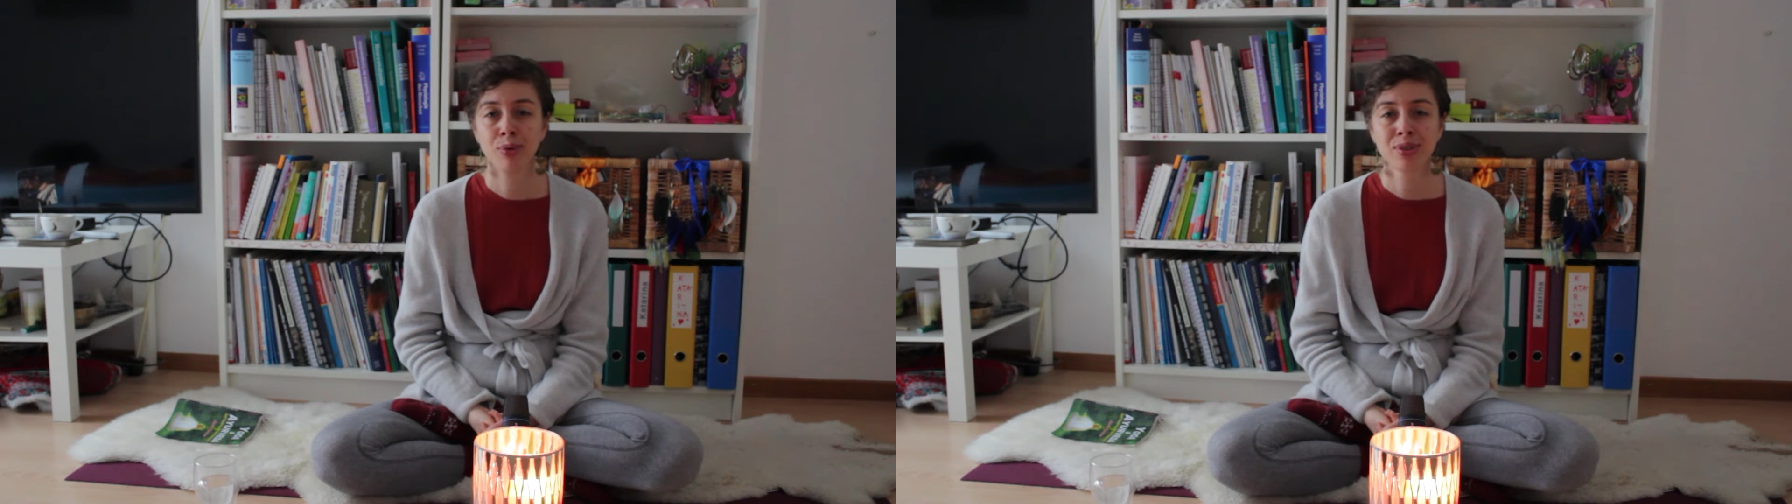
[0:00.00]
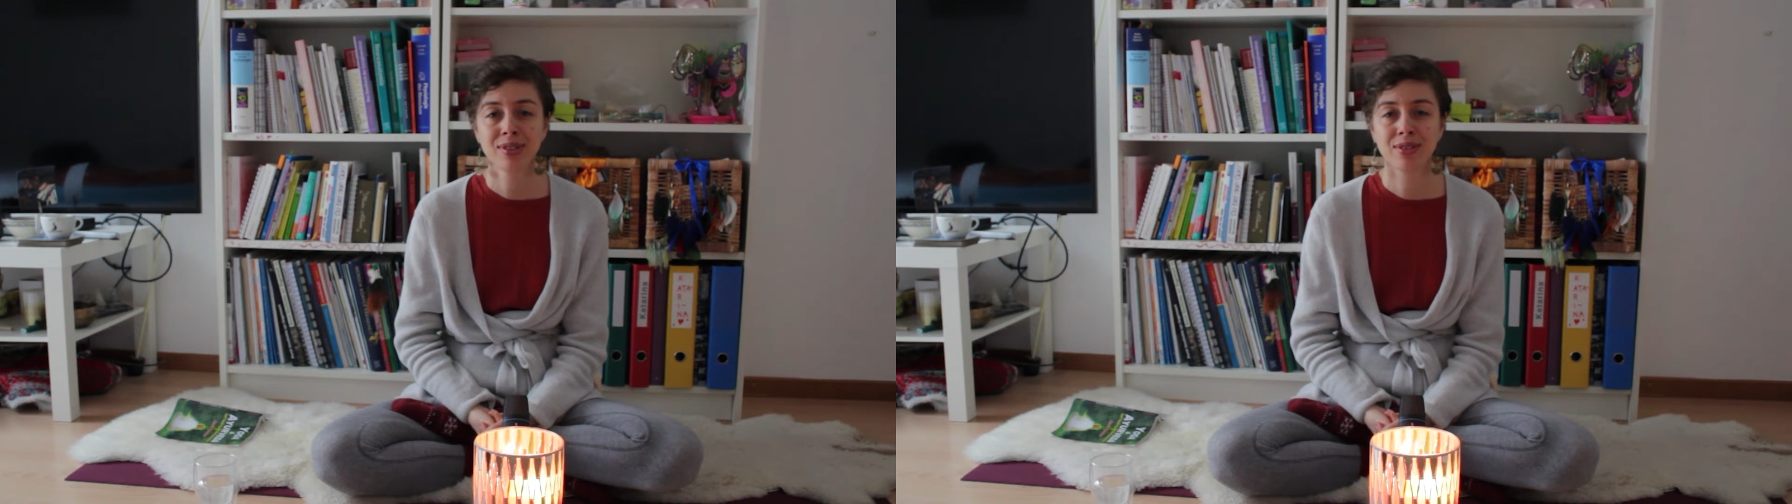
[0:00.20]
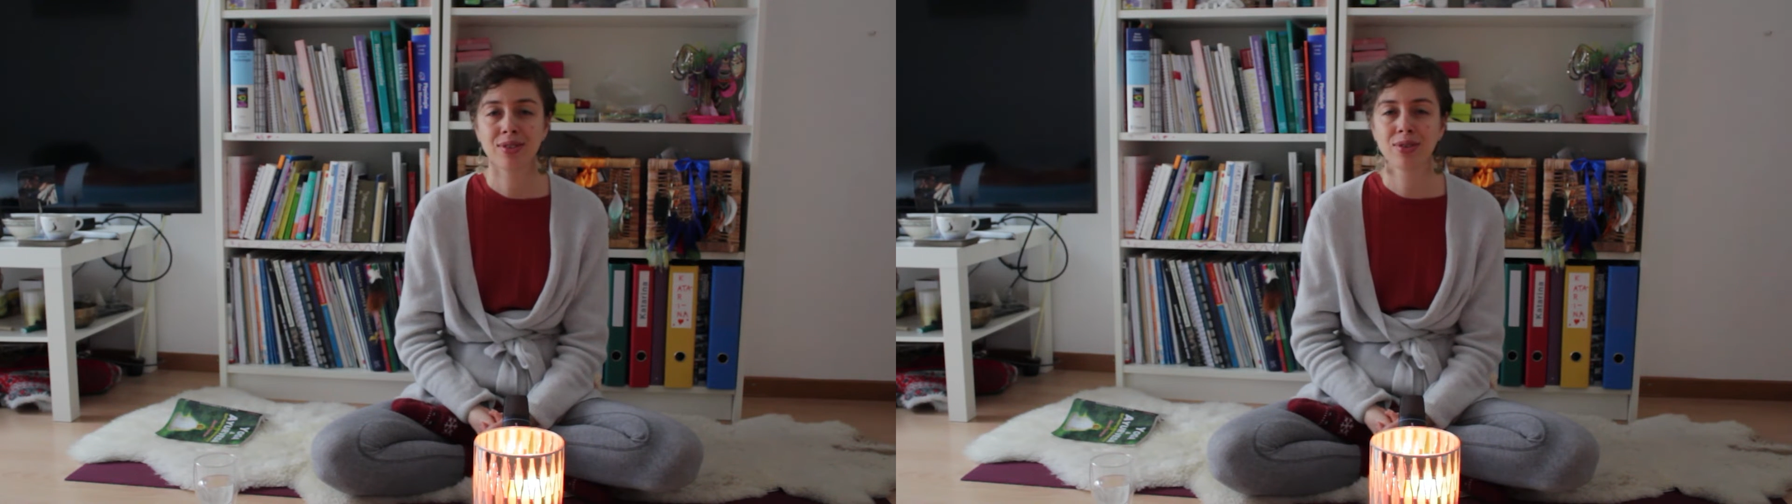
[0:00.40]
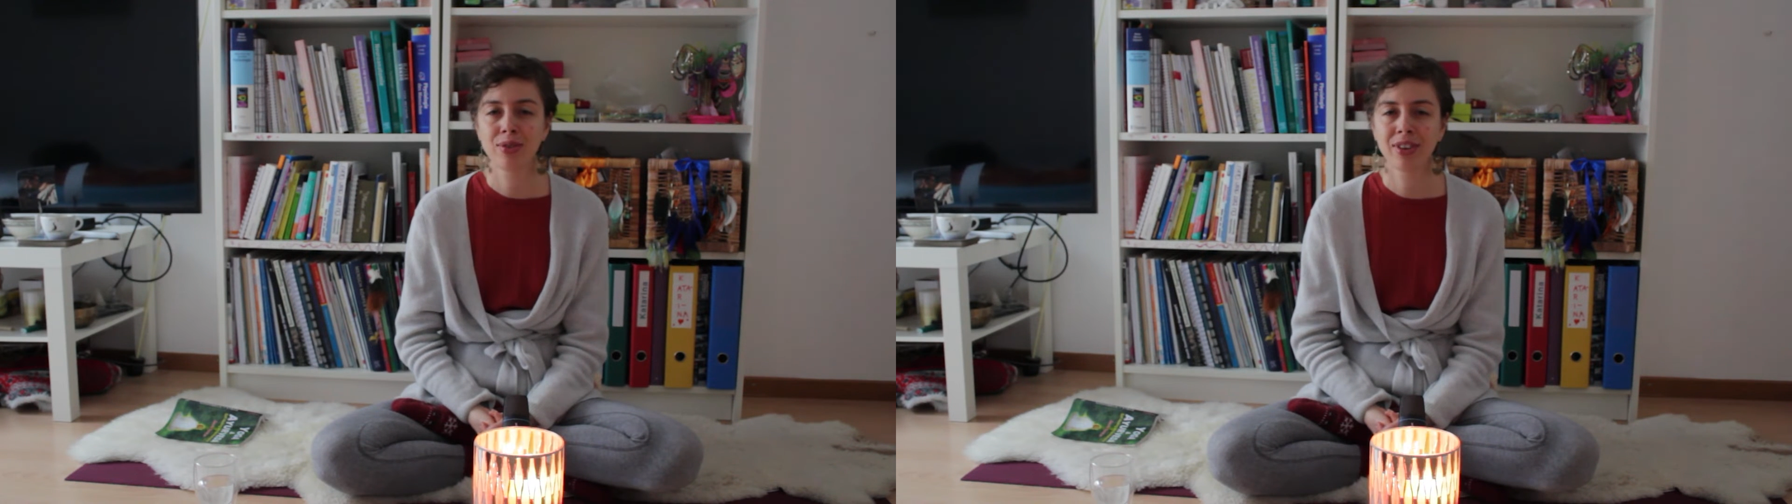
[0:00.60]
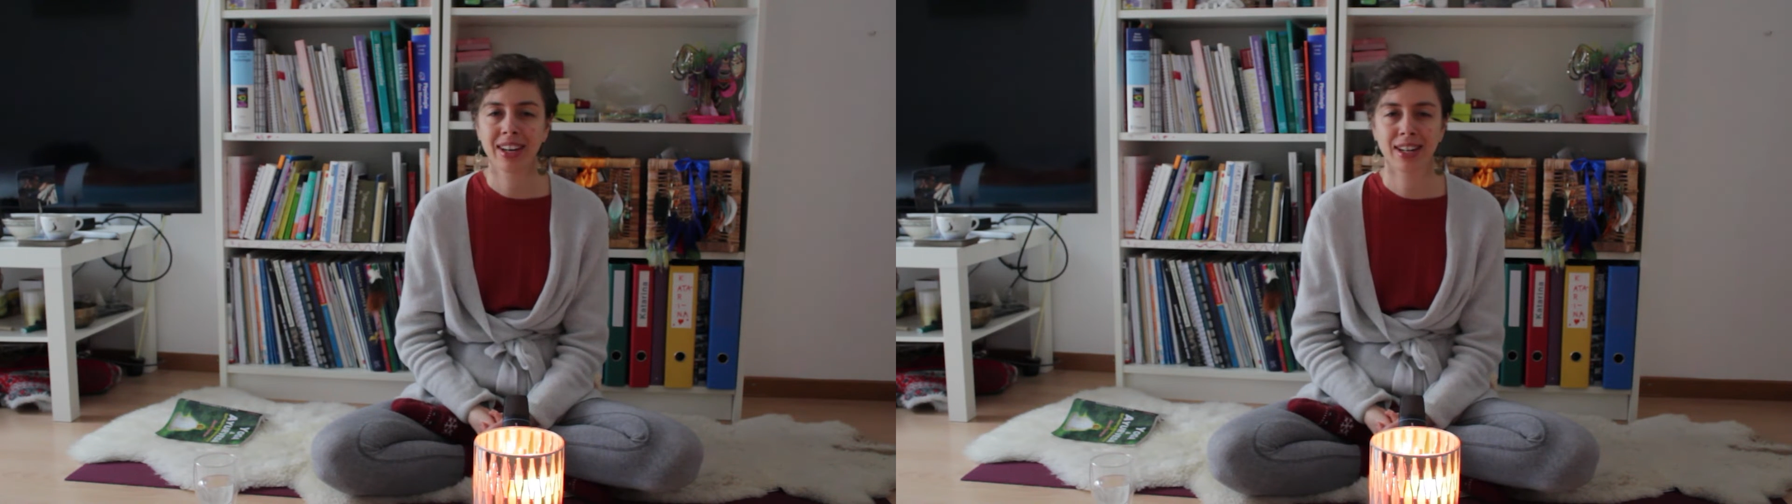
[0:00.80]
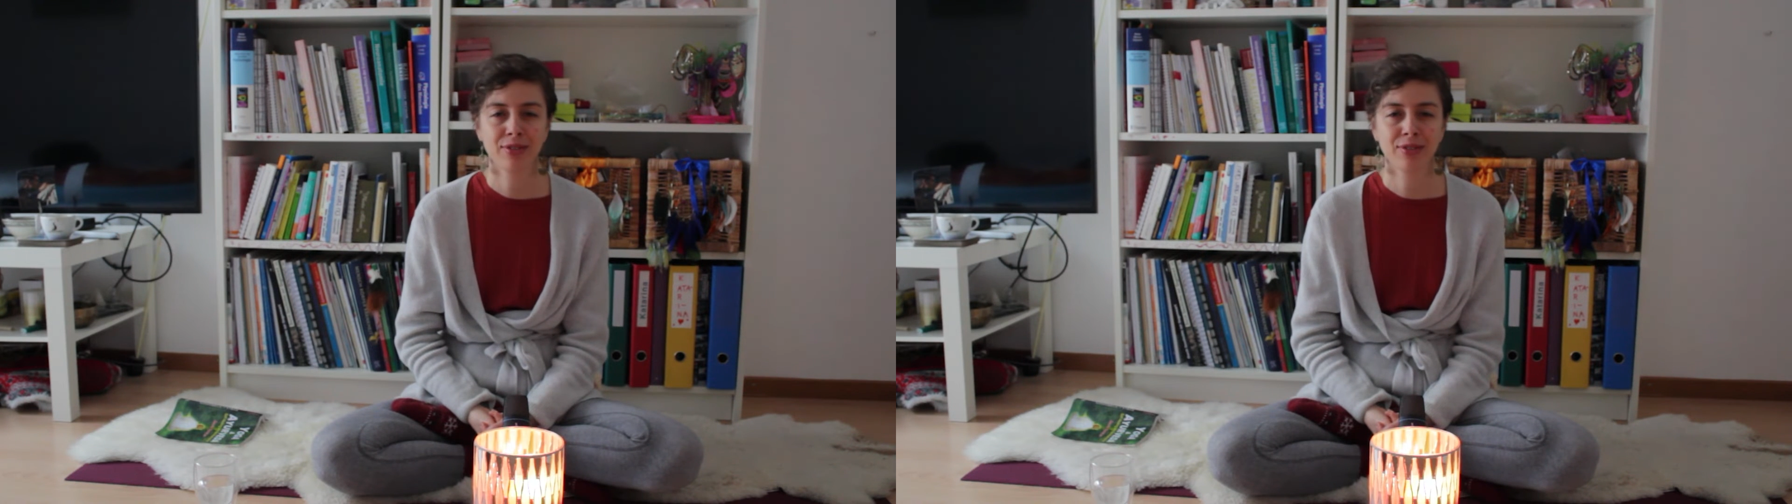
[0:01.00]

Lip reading: straight